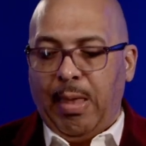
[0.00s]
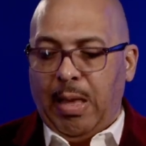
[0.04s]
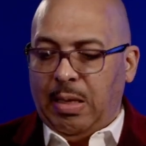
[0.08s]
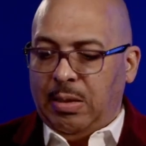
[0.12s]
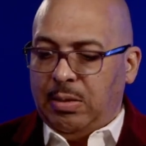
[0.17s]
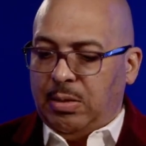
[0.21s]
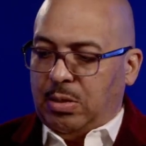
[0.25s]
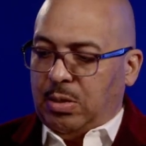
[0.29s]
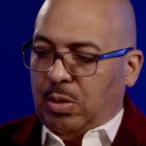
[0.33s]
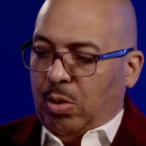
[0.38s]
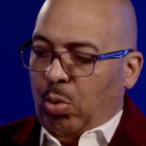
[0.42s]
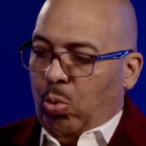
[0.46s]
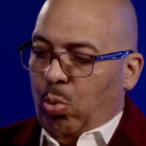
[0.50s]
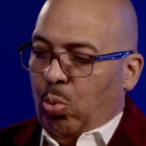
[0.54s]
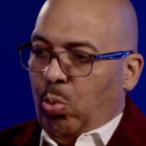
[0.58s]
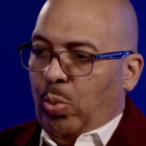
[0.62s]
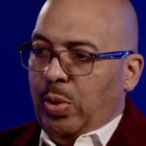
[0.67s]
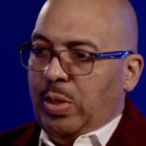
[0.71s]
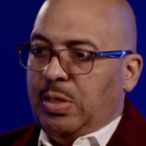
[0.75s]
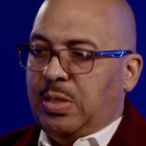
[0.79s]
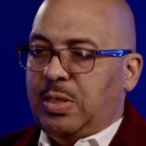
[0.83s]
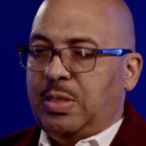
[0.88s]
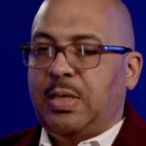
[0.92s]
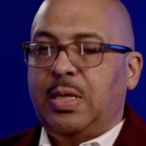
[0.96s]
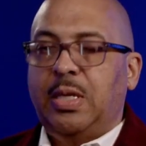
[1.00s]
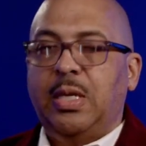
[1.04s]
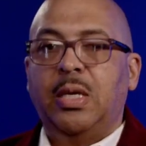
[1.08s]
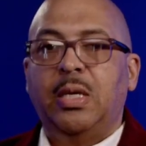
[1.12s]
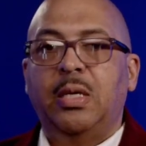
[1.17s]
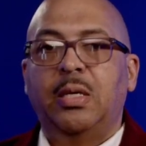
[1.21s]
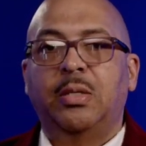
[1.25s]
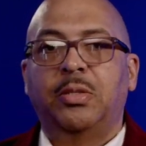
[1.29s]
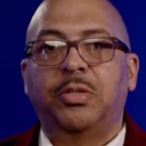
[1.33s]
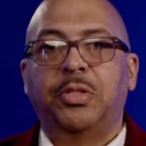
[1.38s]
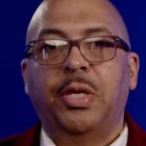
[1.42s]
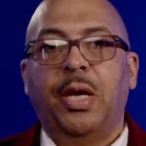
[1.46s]
And so we
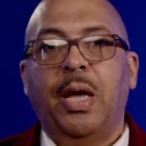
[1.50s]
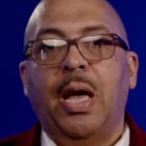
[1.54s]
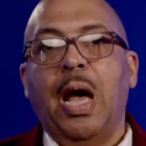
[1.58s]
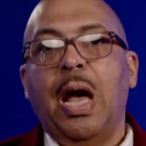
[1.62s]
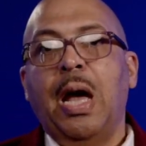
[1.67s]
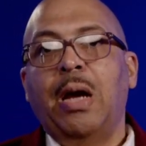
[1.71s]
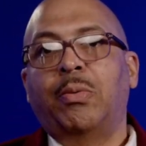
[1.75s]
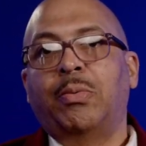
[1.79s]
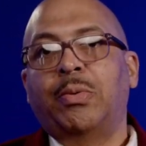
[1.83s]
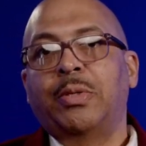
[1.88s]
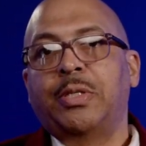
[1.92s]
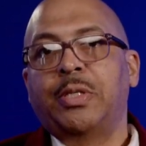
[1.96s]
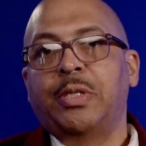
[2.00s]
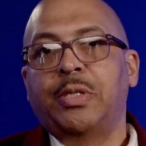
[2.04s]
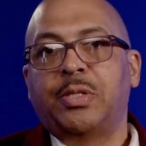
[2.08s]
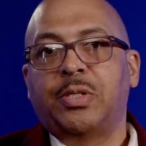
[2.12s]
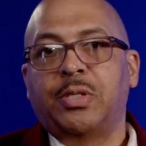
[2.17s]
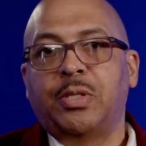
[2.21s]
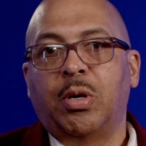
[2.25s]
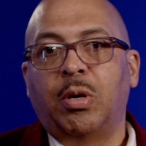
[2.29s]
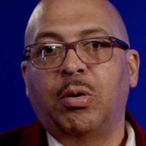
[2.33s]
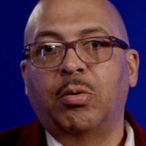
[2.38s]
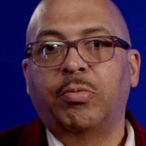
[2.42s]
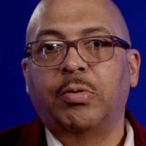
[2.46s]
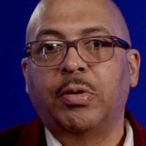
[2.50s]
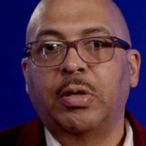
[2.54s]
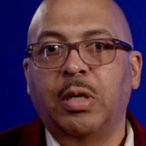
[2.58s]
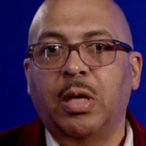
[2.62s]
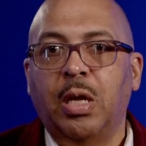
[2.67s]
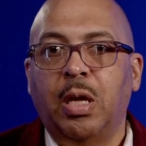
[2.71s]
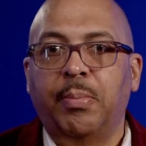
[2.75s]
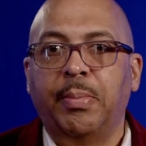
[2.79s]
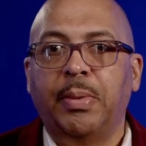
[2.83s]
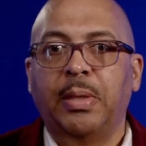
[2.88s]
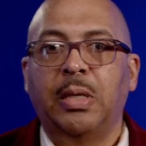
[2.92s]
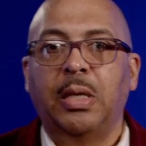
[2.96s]
see Jairus' servant
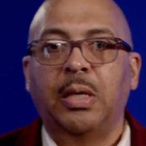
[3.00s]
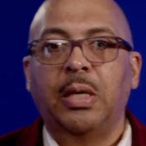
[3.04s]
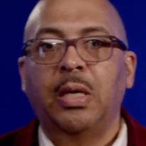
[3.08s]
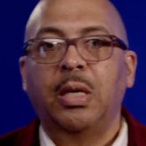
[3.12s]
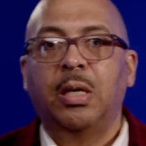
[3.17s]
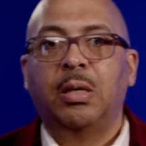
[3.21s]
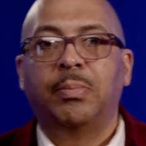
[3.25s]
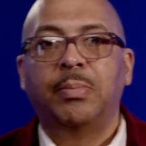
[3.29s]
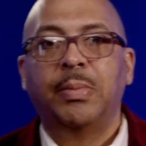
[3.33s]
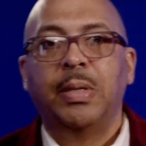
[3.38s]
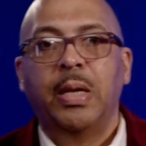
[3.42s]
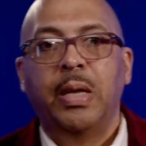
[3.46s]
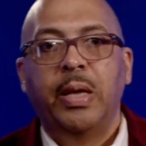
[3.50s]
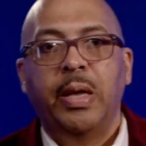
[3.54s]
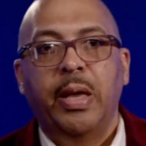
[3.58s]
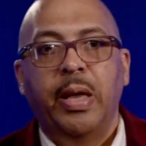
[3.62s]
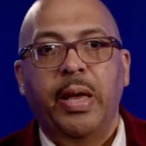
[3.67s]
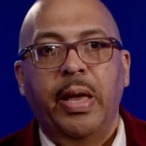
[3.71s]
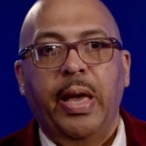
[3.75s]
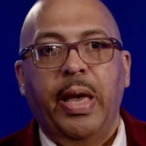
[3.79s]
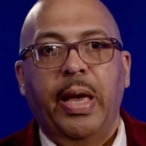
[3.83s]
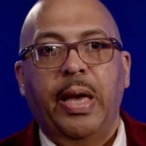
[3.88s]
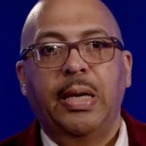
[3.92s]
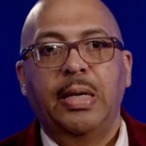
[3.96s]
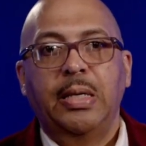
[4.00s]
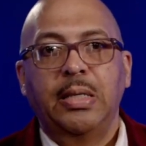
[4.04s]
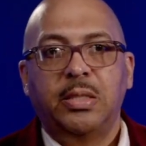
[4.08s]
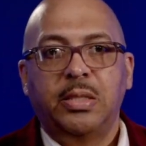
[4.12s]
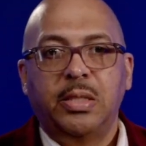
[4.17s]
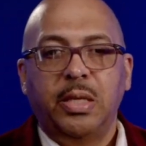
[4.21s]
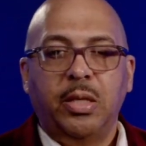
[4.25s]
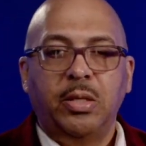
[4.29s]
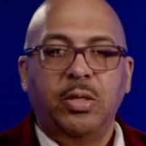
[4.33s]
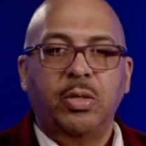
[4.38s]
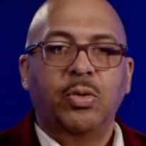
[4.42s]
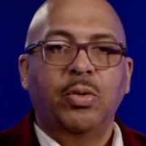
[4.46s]
coming to him, and he
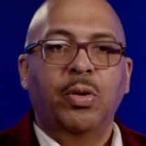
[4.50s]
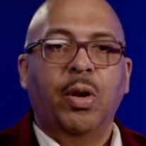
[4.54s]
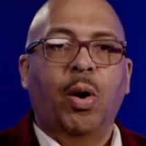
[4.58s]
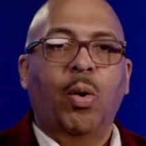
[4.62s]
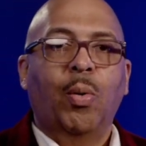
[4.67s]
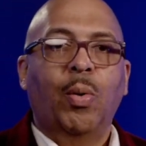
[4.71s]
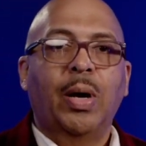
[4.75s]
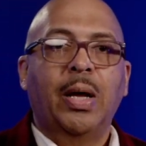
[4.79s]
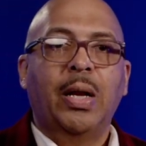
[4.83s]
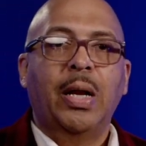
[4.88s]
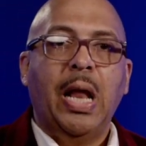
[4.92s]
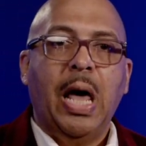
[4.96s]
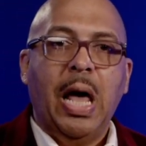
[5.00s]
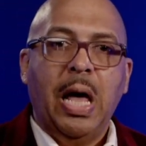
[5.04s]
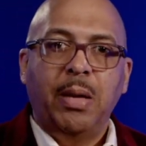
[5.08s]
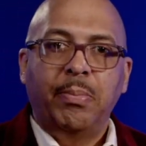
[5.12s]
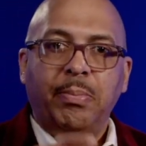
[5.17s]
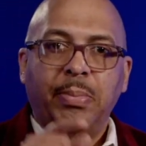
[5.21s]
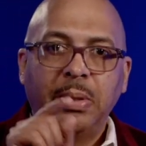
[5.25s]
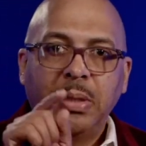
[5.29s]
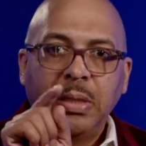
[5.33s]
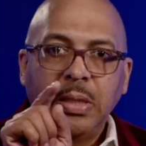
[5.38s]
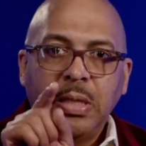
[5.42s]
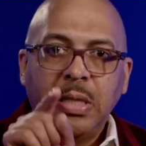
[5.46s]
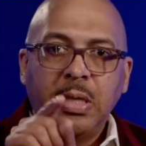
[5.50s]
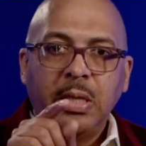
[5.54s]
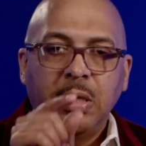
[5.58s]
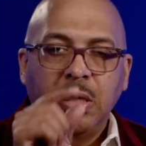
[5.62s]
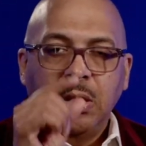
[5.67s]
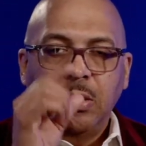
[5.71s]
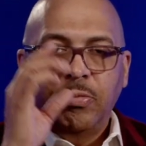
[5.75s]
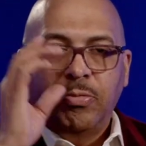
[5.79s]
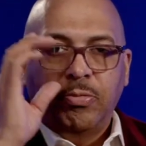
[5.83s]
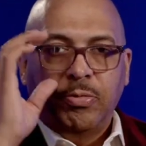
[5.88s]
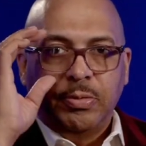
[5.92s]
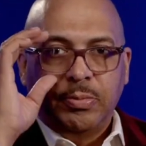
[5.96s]
said, "You know what? I
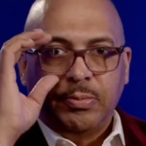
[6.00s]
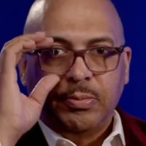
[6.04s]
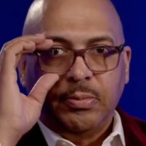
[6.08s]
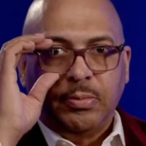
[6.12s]
believe